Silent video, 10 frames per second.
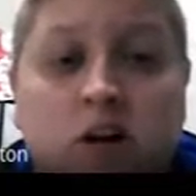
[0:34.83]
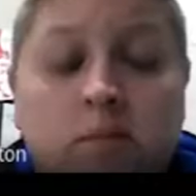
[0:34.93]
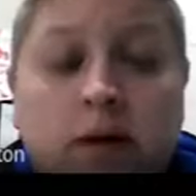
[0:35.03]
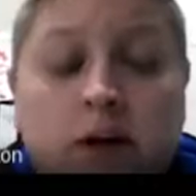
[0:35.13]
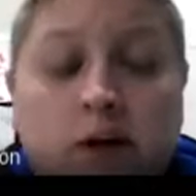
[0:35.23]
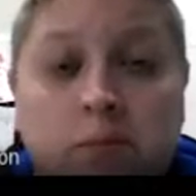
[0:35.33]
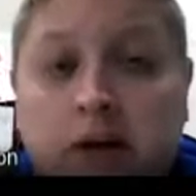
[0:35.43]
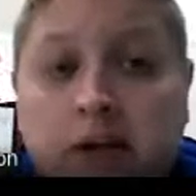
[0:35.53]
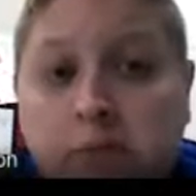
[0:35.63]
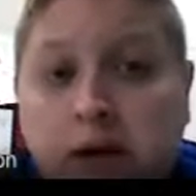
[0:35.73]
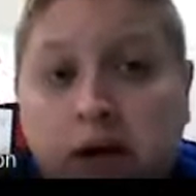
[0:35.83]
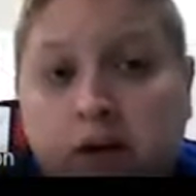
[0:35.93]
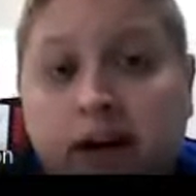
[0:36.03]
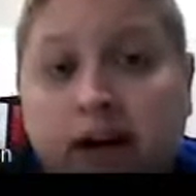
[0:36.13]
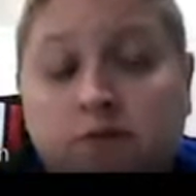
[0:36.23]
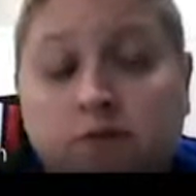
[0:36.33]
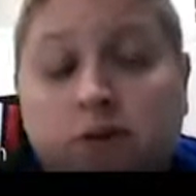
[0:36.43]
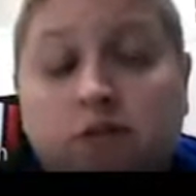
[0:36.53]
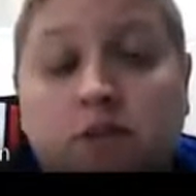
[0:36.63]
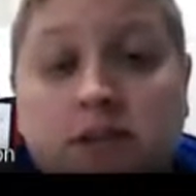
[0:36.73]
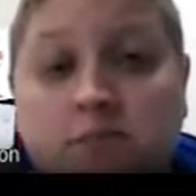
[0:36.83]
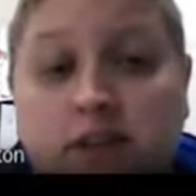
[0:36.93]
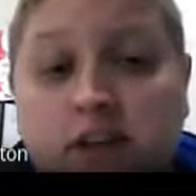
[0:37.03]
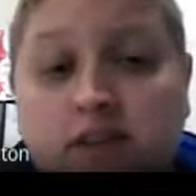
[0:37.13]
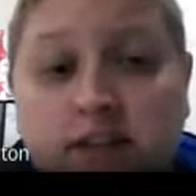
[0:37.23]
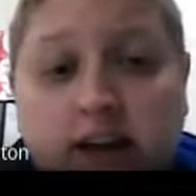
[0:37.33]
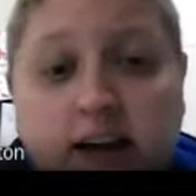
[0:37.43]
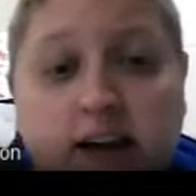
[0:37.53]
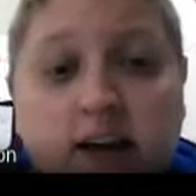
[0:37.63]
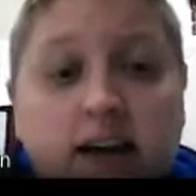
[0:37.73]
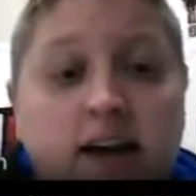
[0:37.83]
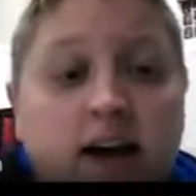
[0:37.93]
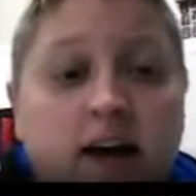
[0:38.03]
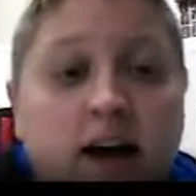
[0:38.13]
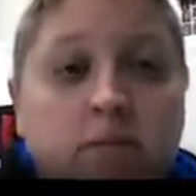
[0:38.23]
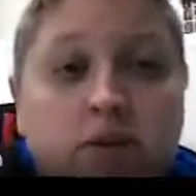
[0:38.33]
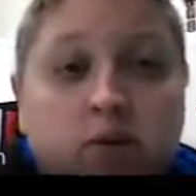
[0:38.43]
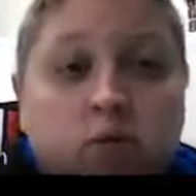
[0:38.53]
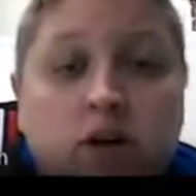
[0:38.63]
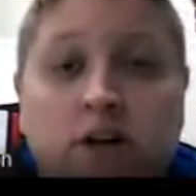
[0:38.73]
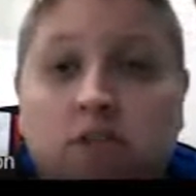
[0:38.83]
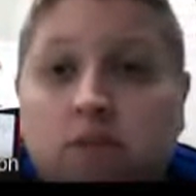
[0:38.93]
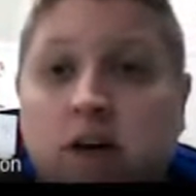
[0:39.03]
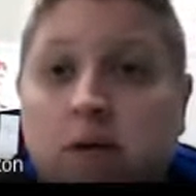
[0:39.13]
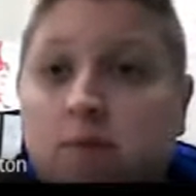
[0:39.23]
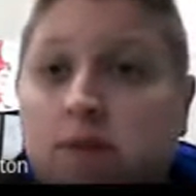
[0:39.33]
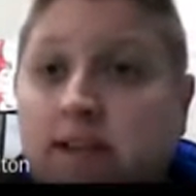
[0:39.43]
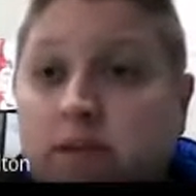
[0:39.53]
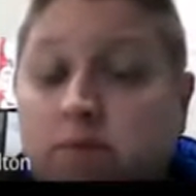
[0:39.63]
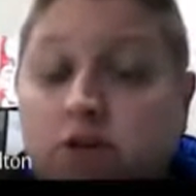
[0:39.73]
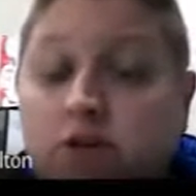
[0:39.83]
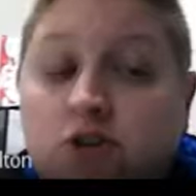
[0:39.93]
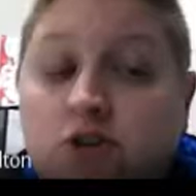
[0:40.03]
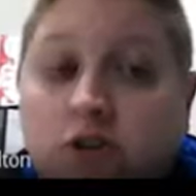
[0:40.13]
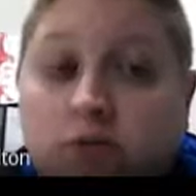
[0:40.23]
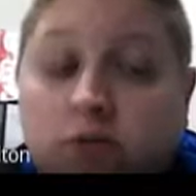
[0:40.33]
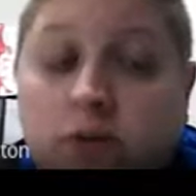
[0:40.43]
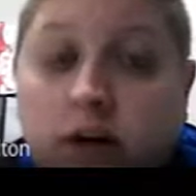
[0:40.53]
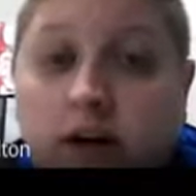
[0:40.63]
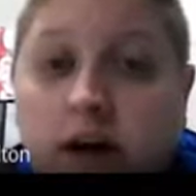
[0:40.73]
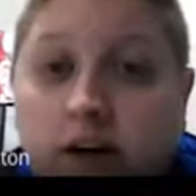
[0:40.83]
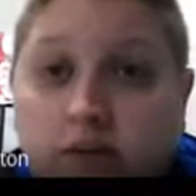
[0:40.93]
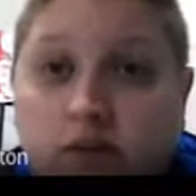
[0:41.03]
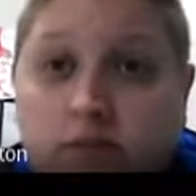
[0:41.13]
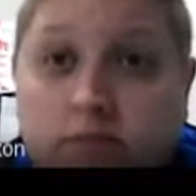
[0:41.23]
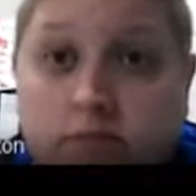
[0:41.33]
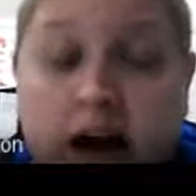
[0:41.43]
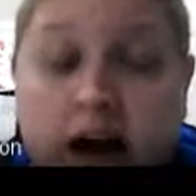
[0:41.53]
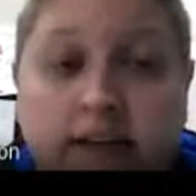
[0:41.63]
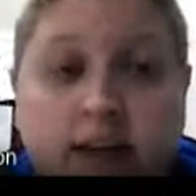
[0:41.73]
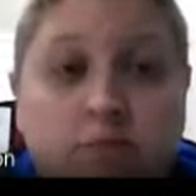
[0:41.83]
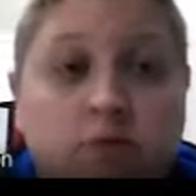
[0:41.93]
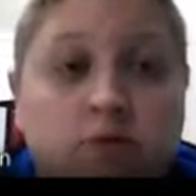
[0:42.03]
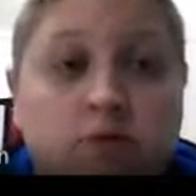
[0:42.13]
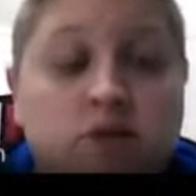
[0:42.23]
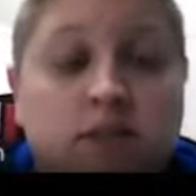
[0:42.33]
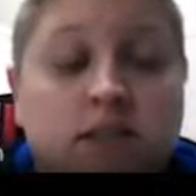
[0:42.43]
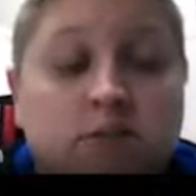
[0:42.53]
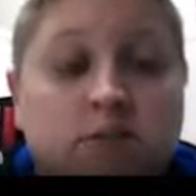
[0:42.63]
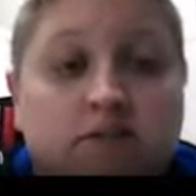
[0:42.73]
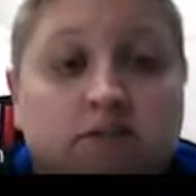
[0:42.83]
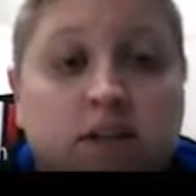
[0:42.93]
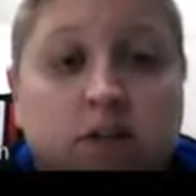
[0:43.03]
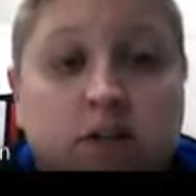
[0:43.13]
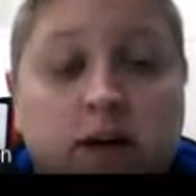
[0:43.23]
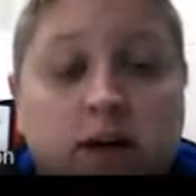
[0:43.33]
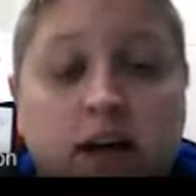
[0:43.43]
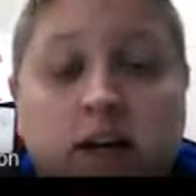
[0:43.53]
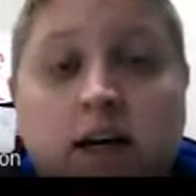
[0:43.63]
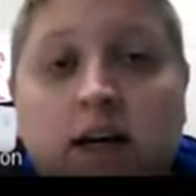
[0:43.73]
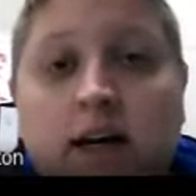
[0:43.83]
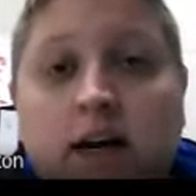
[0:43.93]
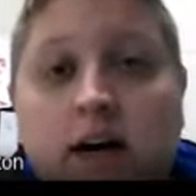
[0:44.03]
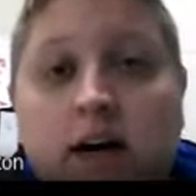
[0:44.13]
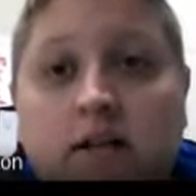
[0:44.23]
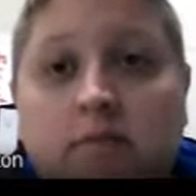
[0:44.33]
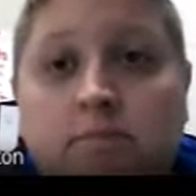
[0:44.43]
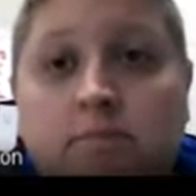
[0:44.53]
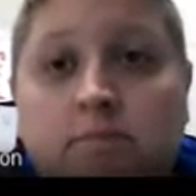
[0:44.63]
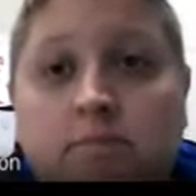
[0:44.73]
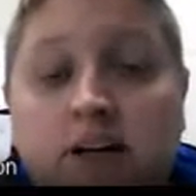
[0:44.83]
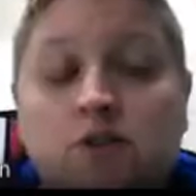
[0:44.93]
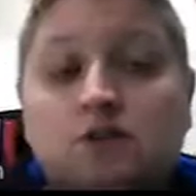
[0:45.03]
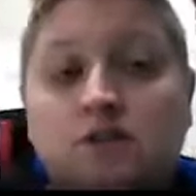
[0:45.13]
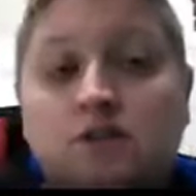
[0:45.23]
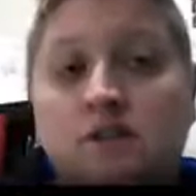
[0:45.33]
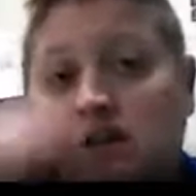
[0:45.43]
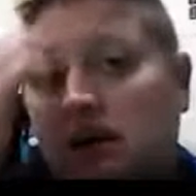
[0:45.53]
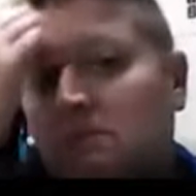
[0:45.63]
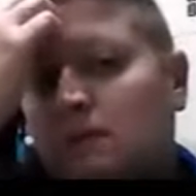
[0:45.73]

talk about your body paragraphs for your this, I believe, essay. I'm going to walk you through a couple things that I'm going to show you. I'll give you my example so you can see what I've done with mine. My conclusion is